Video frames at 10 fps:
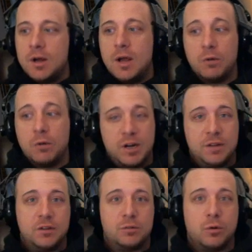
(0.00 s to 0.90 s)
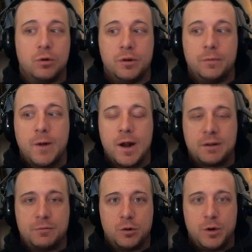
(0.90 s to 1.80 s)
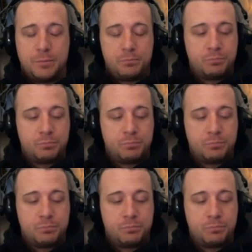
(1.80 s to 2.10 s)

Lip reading: and we're going to get this rolling and rocking for you.